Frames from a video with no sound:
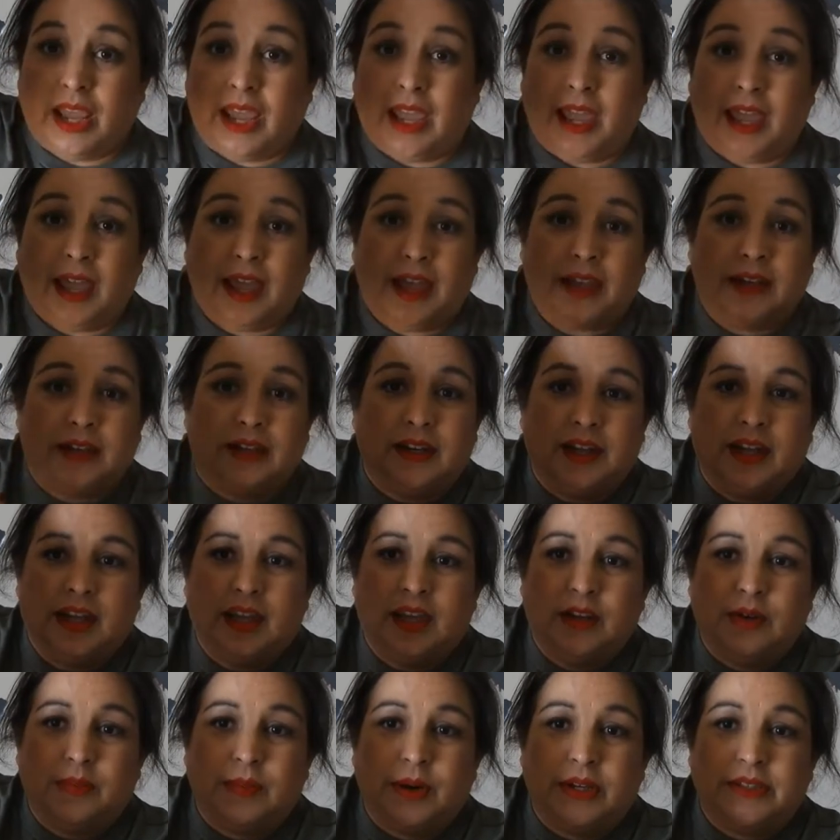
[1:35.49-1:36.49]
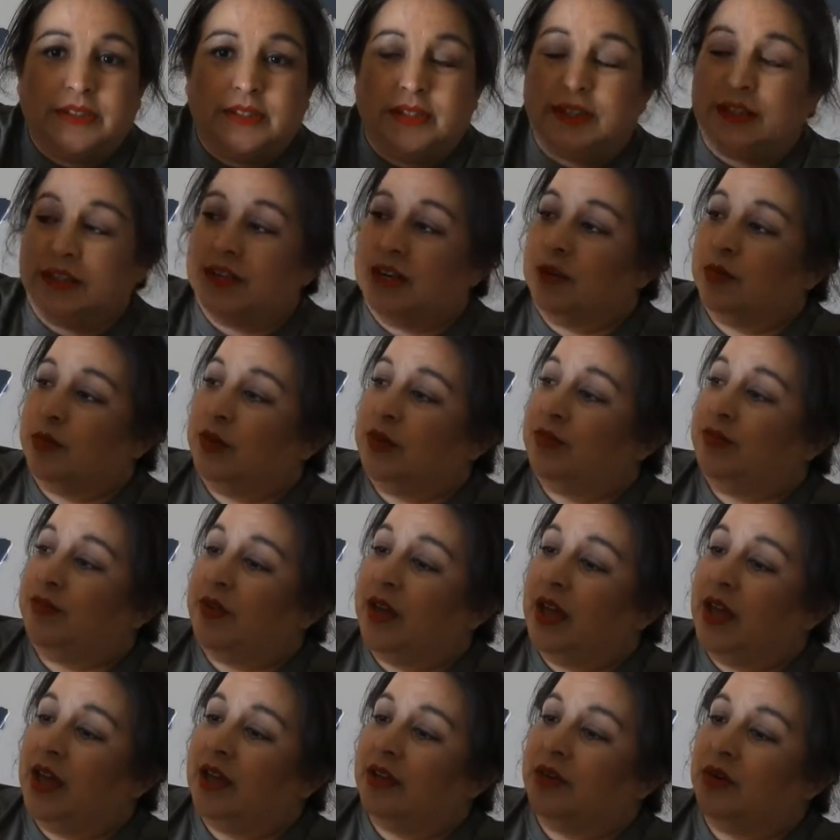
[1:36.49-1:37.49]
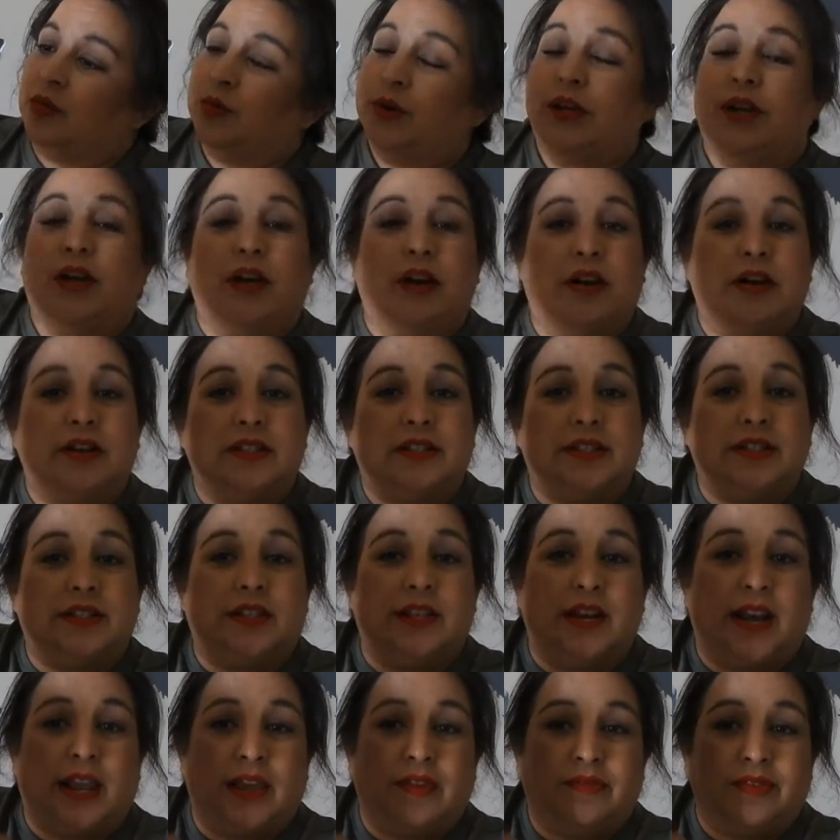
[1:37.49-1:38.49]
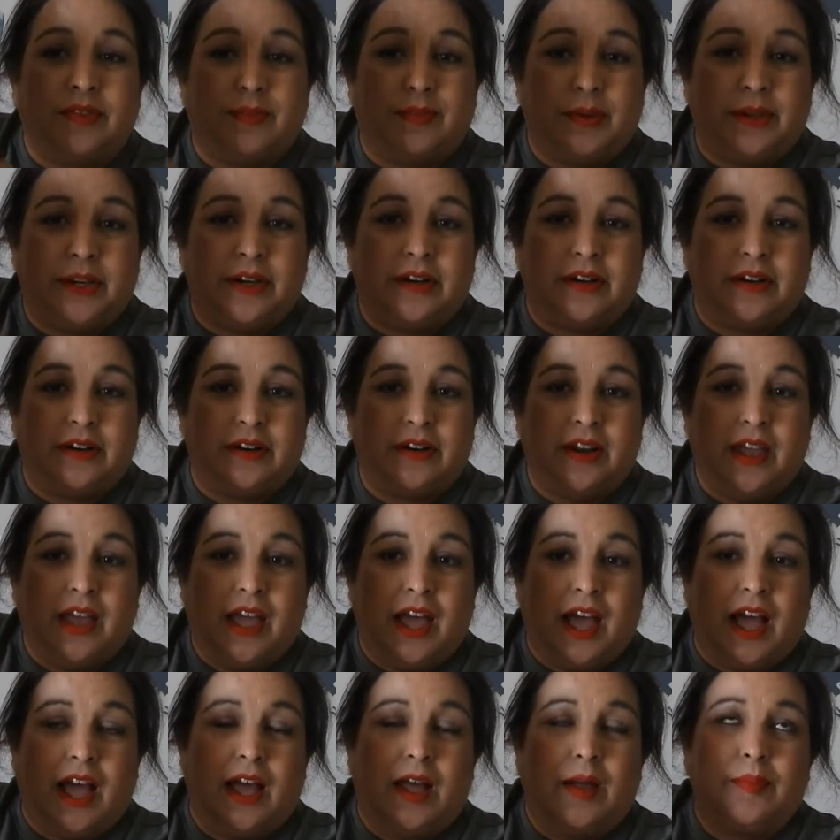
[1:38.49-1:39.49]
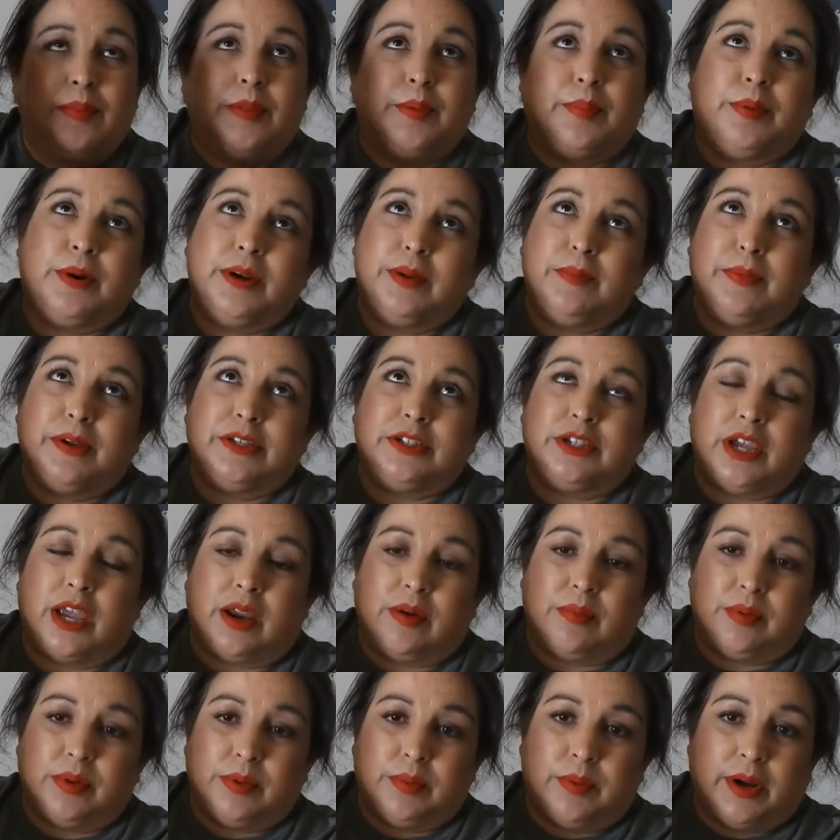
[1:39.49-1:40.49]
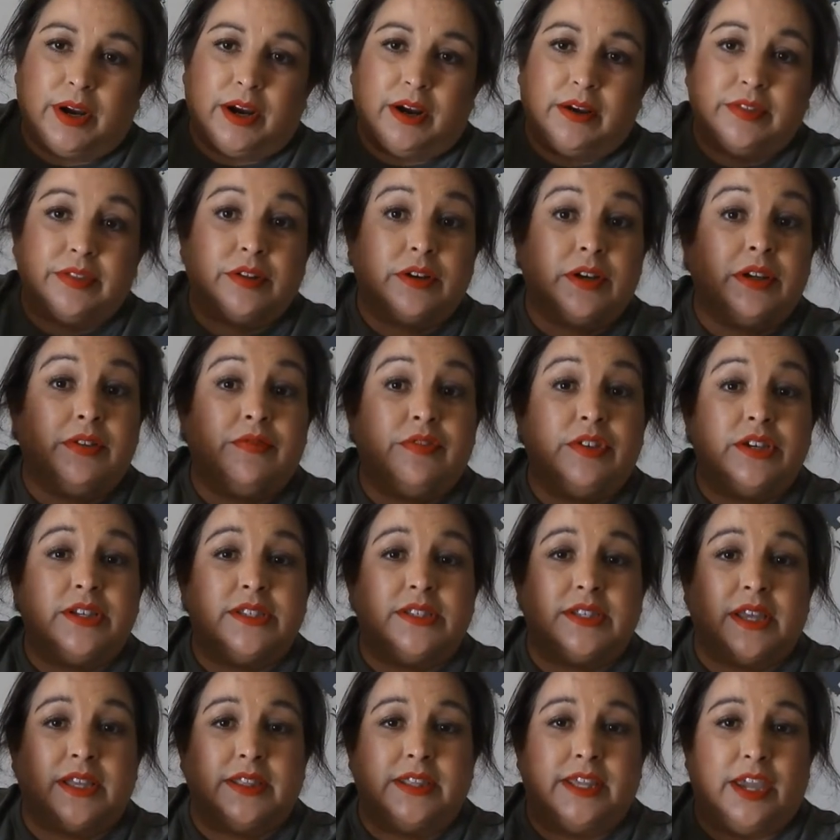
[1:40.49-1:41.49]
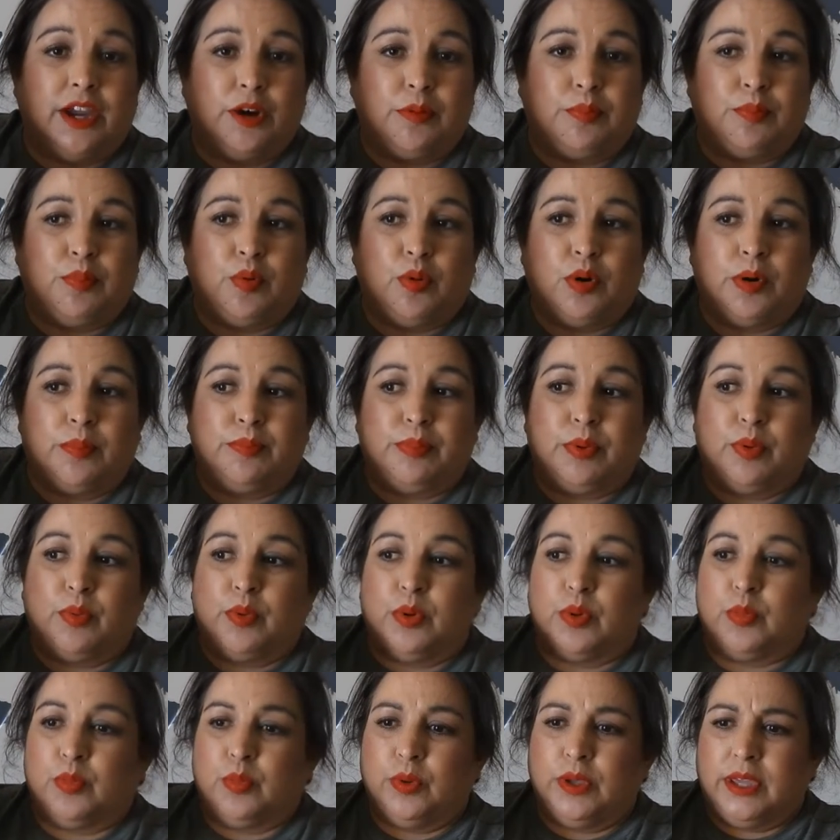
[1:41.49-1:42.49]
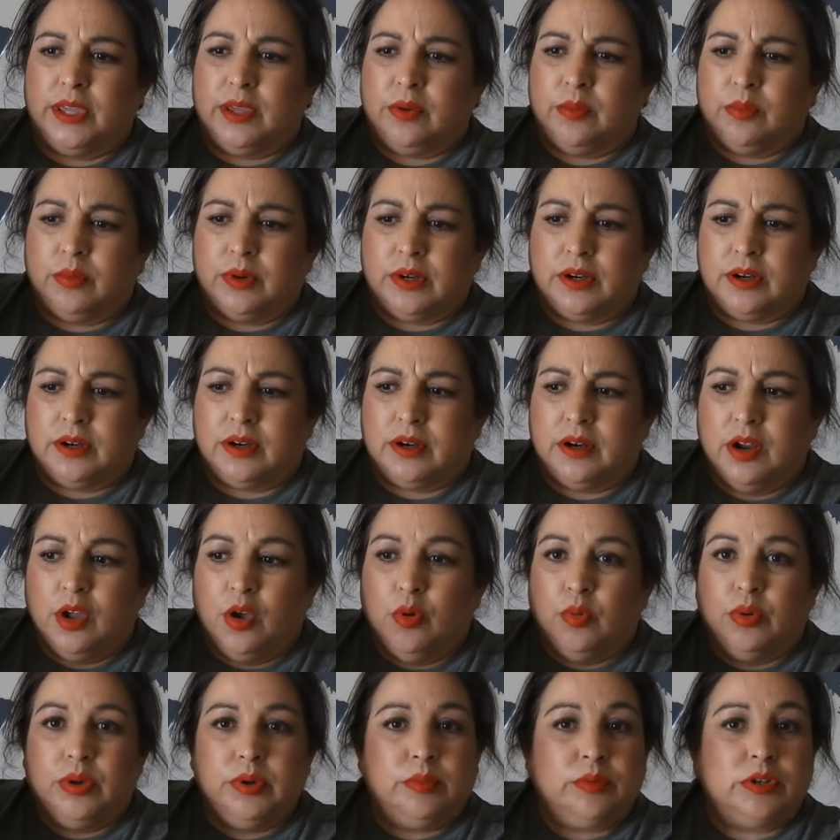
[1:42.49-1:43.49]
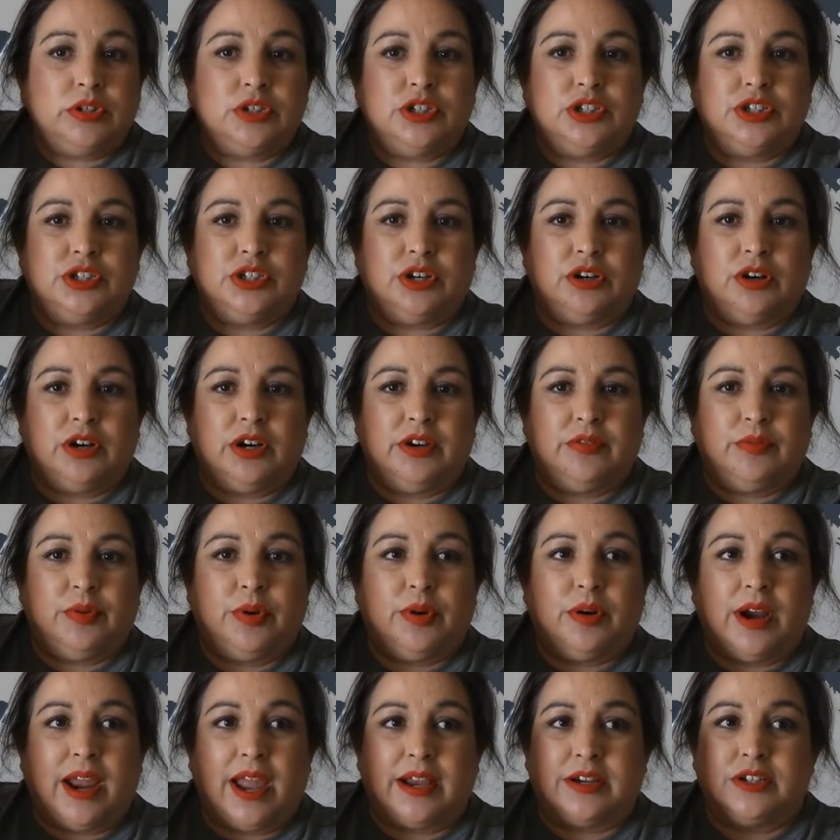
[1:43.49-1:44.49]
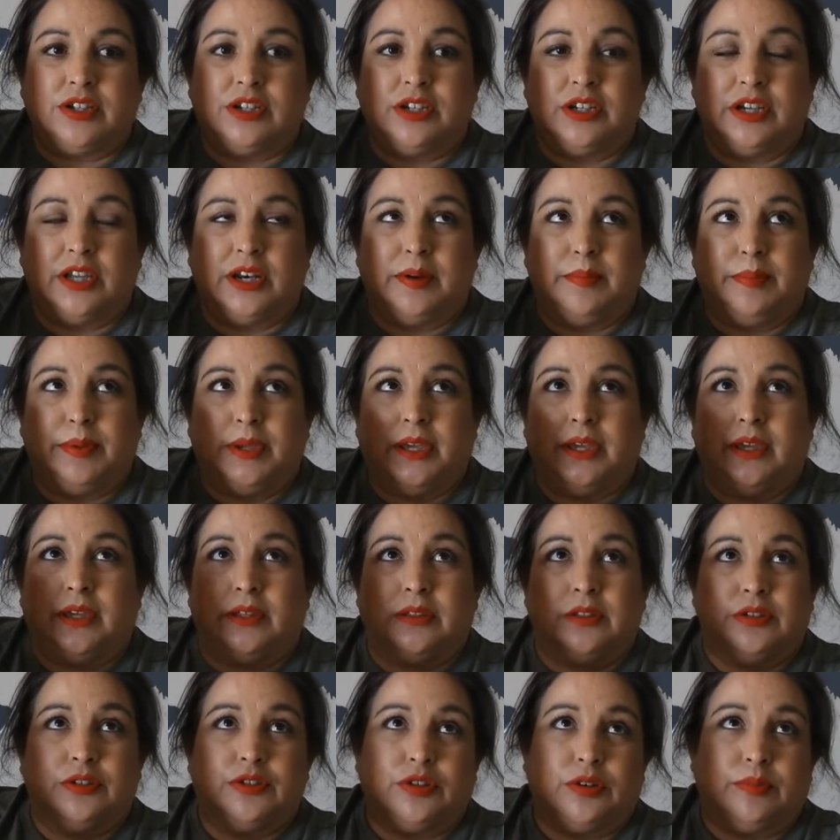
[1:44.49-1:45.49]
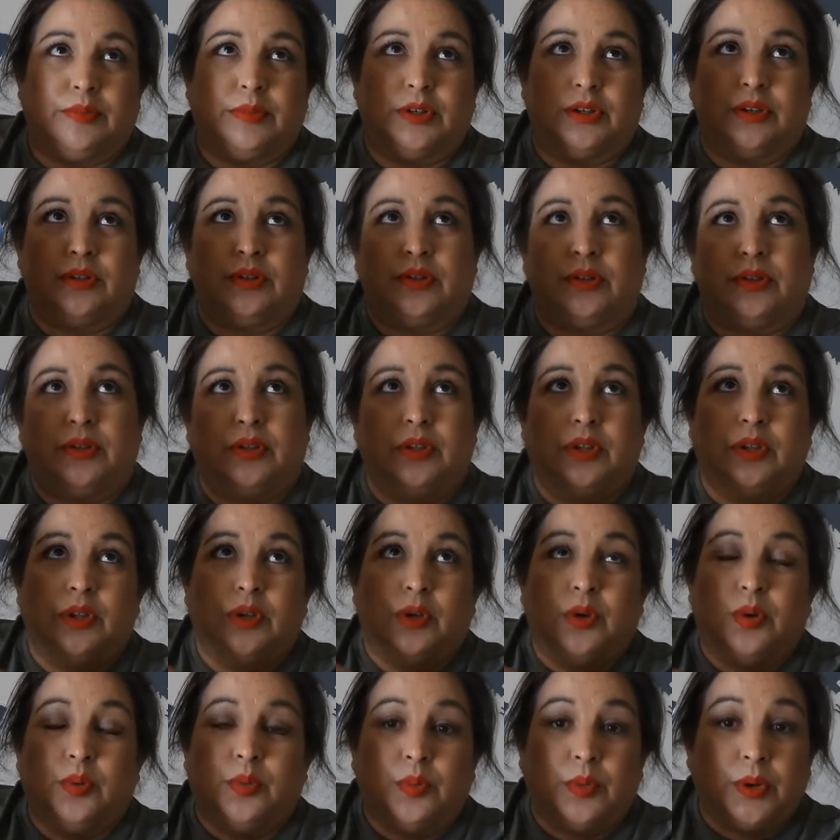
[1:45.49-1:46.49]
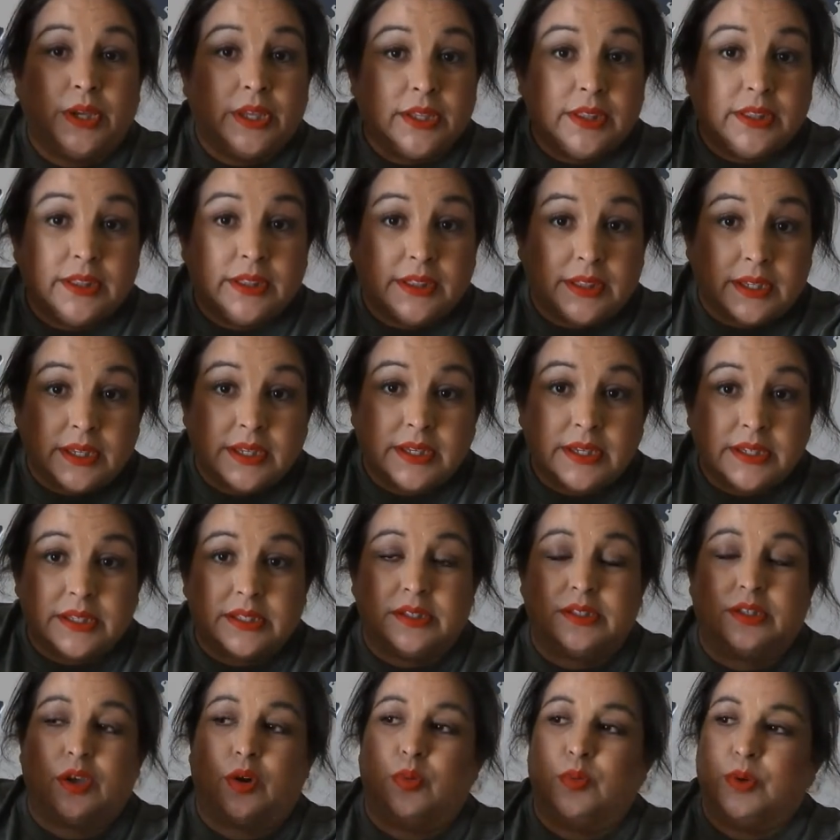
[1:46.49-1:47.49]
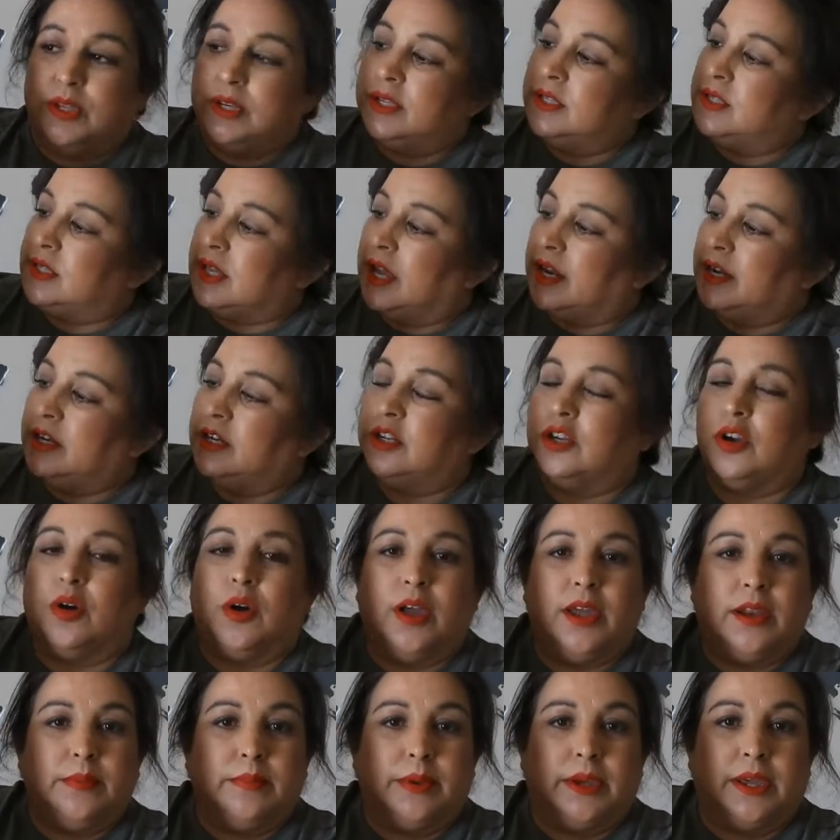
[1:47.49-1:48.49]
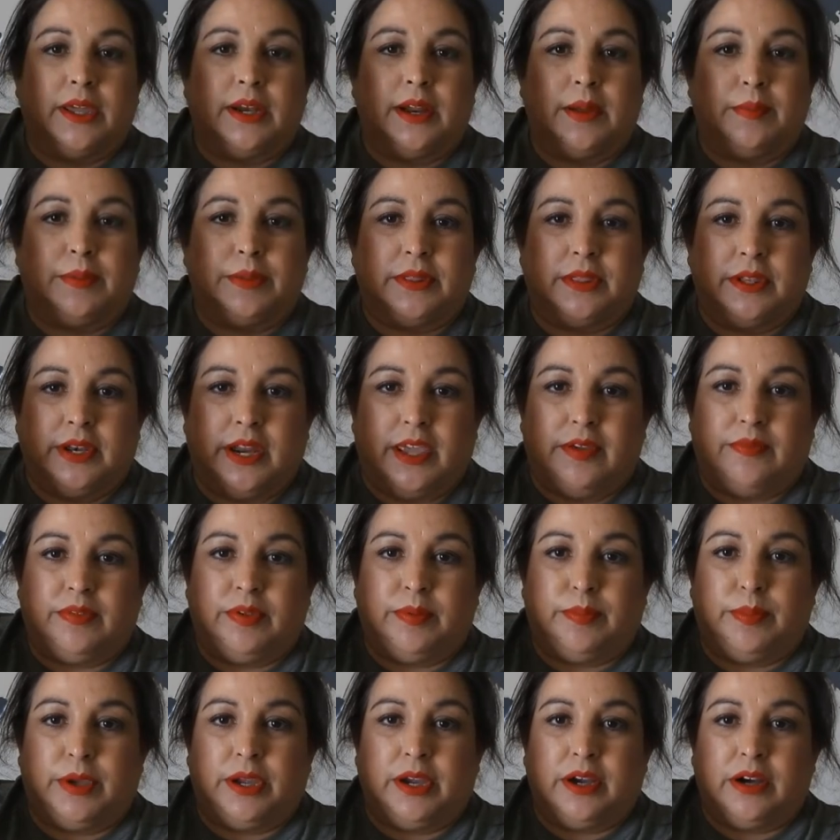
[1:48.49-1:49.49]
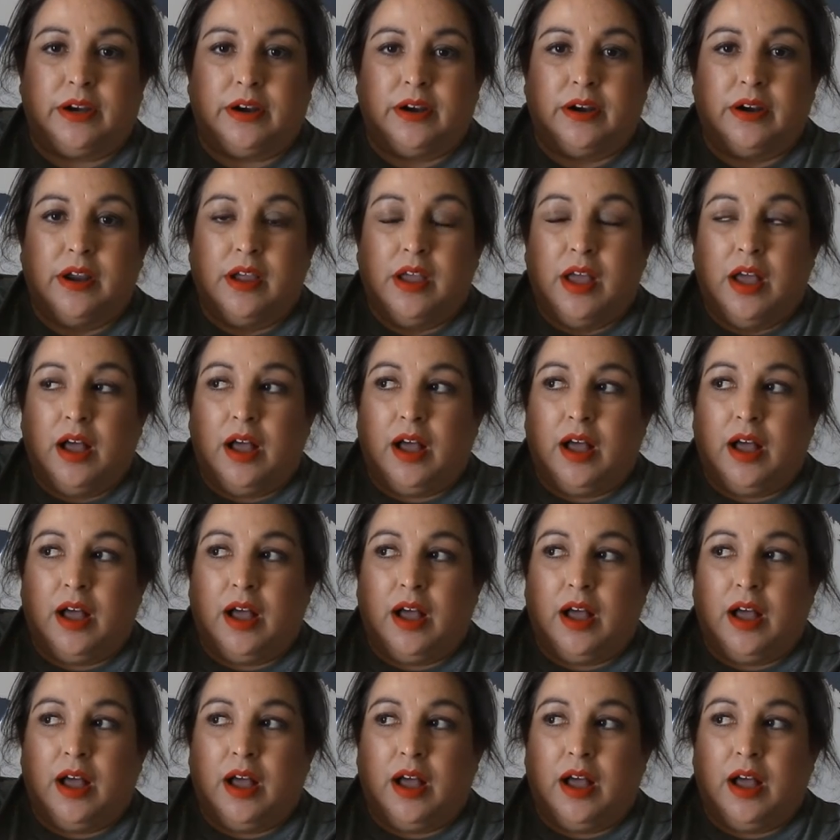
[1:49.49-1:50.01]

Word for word: and it wasn't we found we got ours at the navy pier um, they're pretty much everywhere they're even inside the airport but where we were we weren't sure if we were actually going to be in the terminal with this so we decided to go ahead and pick it up at the navy pier